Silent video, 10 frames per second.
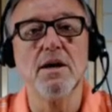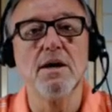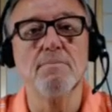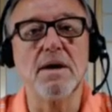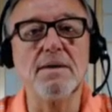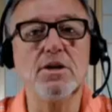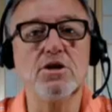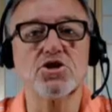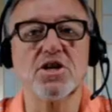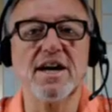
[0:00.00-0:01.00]
Maybe you
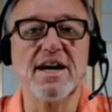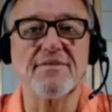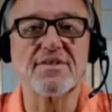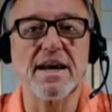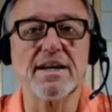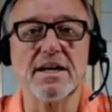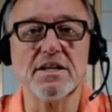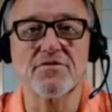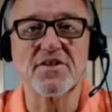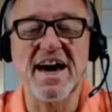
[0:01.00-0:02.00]
say, I've got
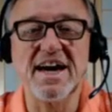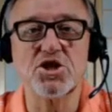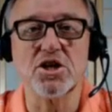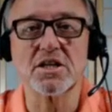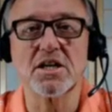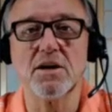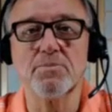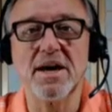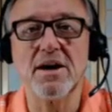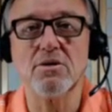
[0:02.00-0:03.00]
enough cash income
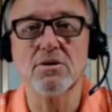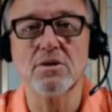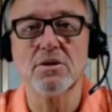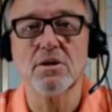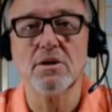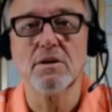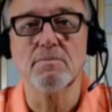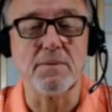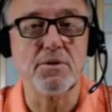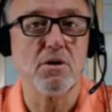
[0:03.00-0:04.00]
now.
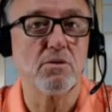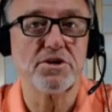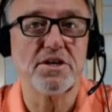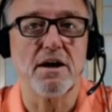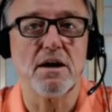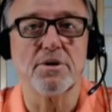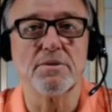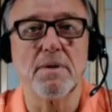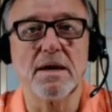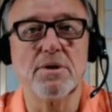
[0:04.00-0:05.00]
Maybe you're on
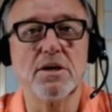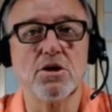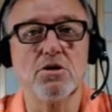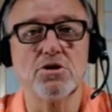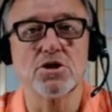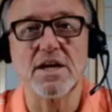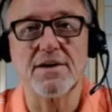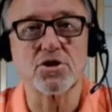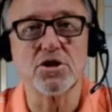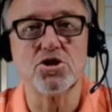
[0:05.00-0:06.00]
retirement. Maybe you just have
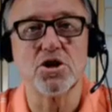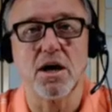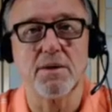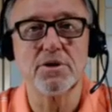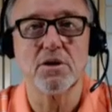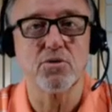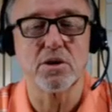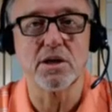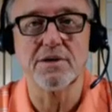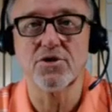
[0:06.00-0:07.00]
a good job. You don't want to
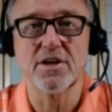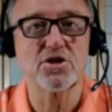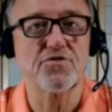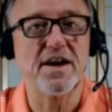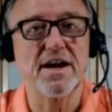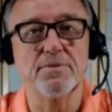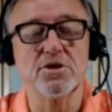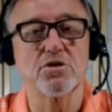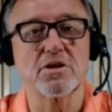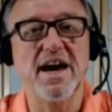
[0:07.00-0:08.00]
leave it. That's fine. But
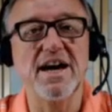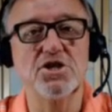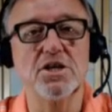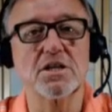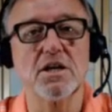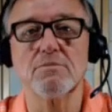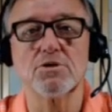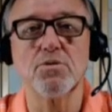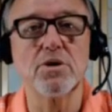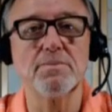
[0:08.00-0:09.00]
your cash income is
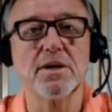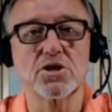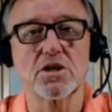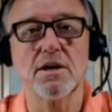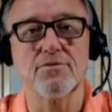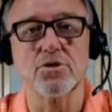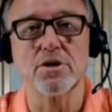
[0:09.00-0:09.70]
pretty much covered.